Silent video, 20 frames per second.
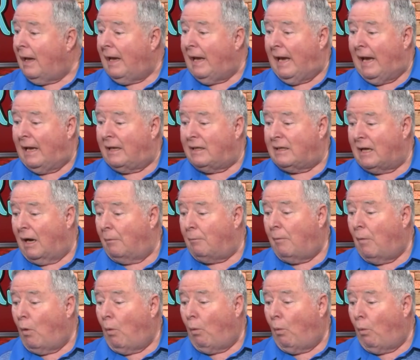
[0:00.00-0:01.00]
And um,
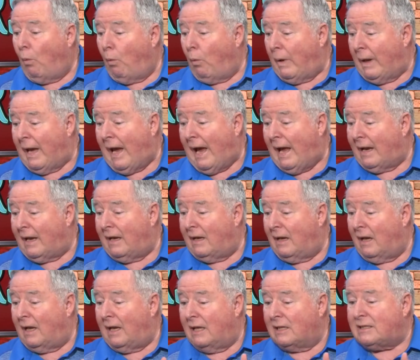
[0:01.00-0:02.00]
we had an,
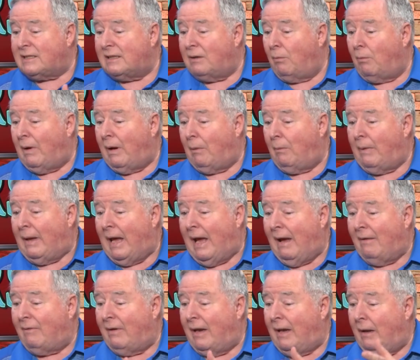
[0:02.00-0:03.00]
an, incident where we
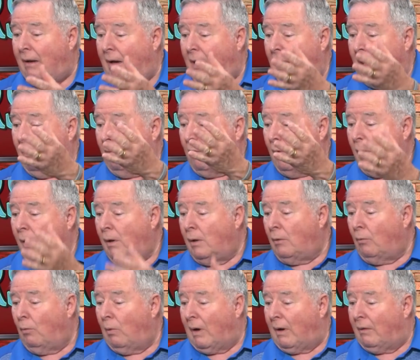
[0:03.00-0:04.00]
have a uh,
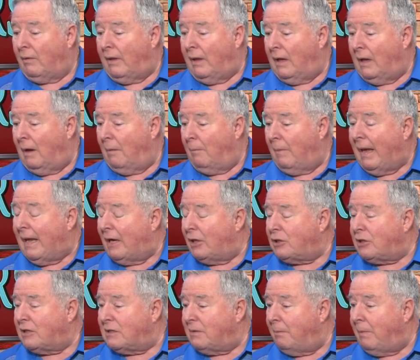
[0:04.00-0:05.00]
one of the uh,
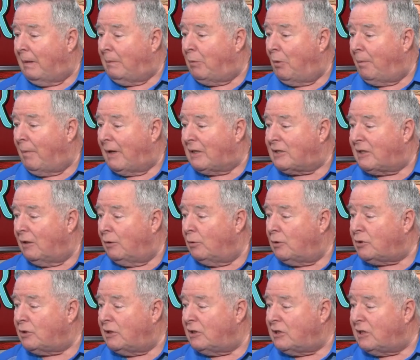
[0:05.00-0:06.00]
managers of Big Blue Bug
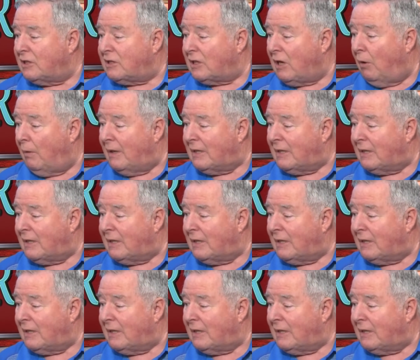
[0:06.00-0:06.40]
Solutions years ago.